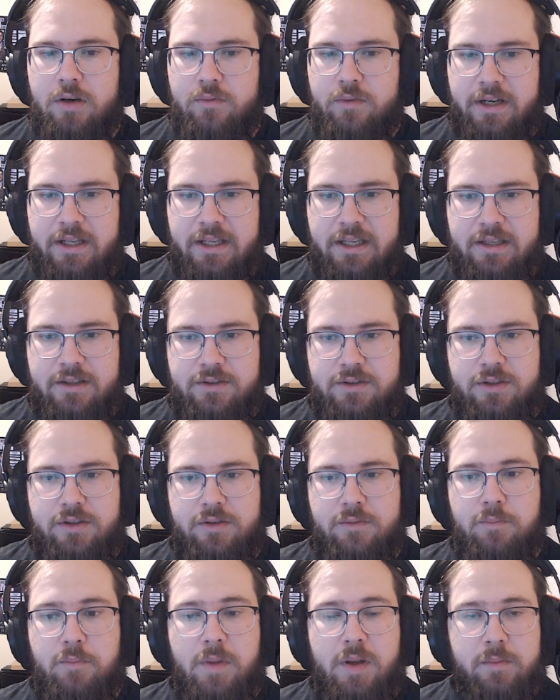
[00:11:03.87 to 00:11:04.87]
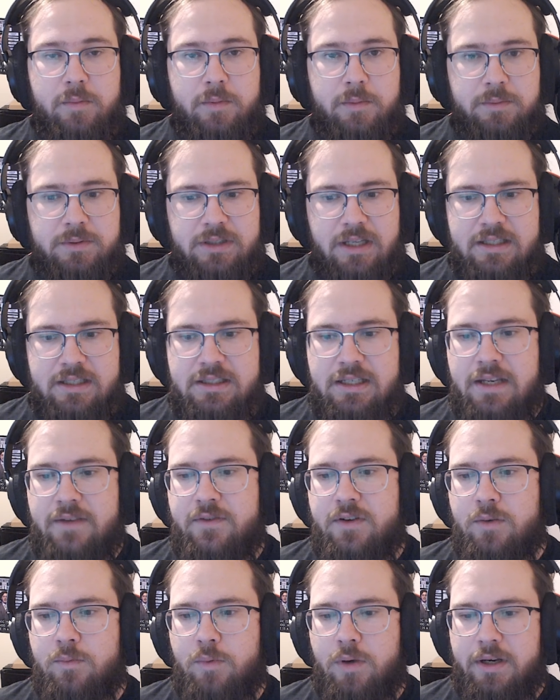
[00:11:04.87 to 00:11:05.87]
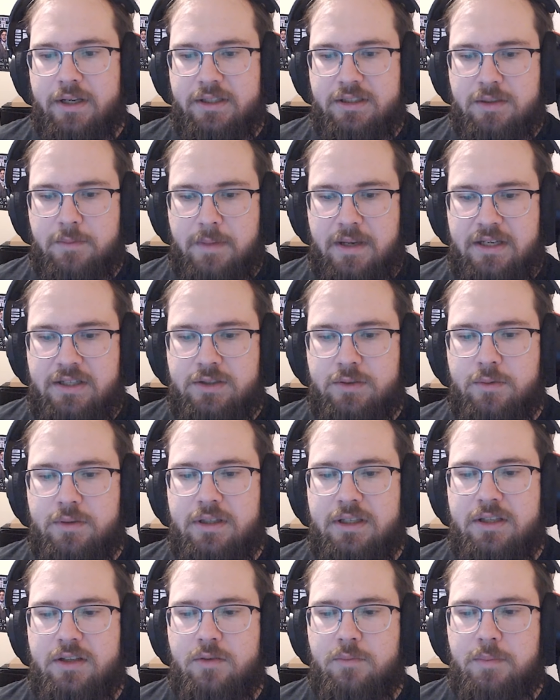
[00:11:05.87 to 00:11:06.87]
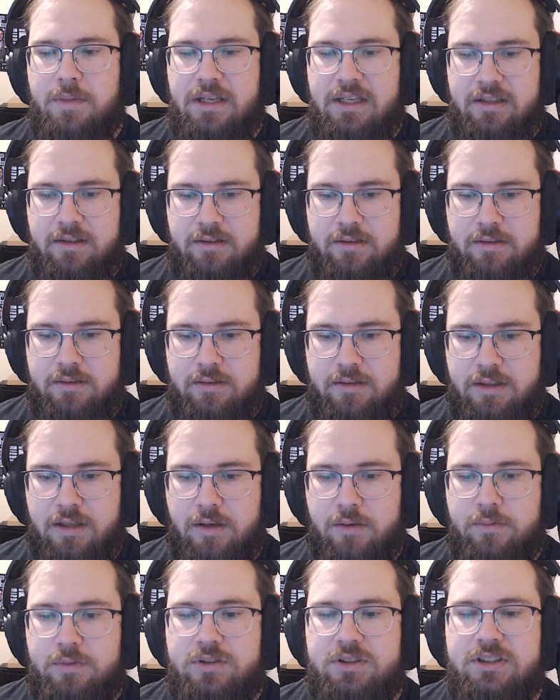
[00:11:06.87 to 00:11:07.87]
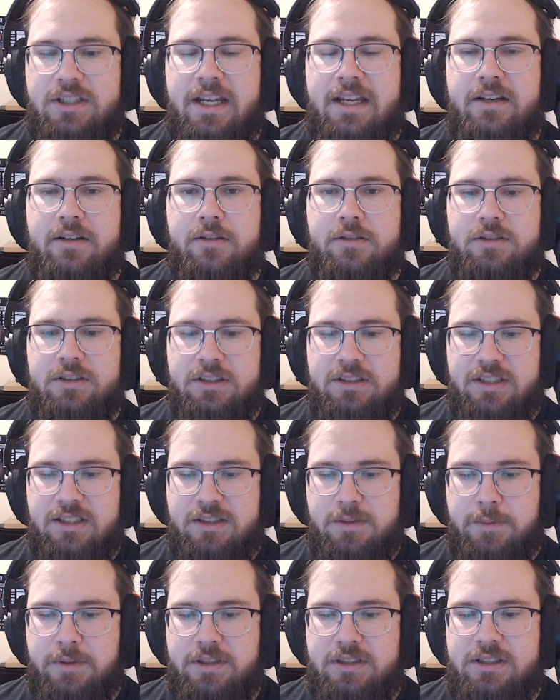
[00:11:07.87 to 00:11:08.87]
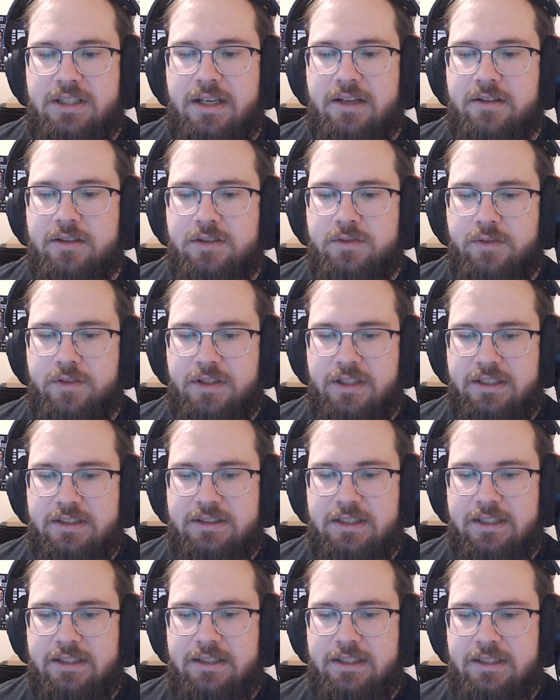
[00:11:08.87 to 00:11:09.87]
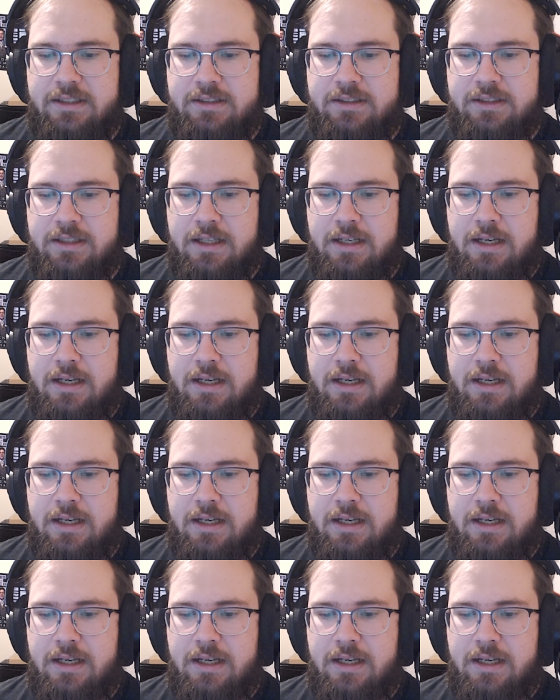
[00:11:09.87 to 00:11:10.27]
running into minimum size if you're wanting to make sure that you meet, you know, standards, accessibility standards for things like this.